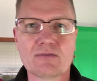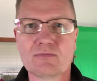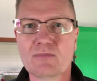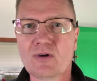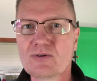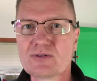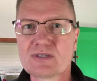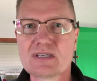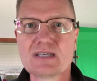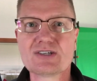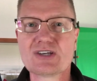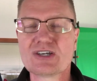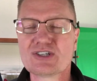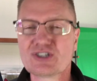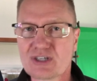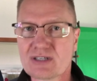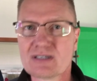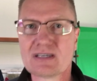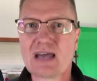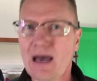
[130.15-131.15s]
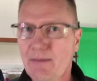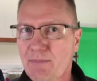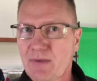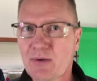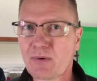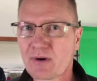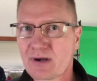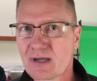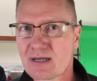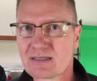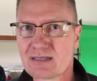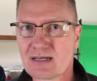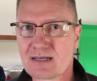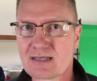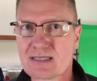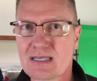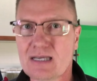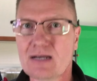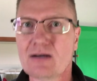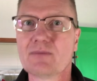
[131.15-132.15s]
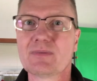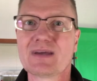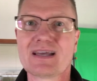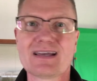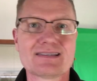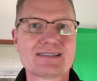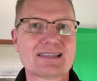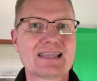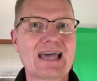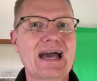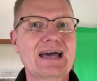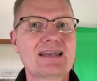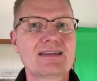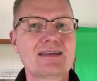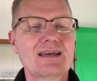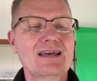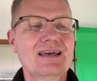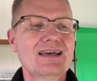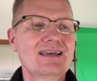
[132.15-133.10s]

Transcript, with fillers: Most DJs should not be wearing a tuxedo because that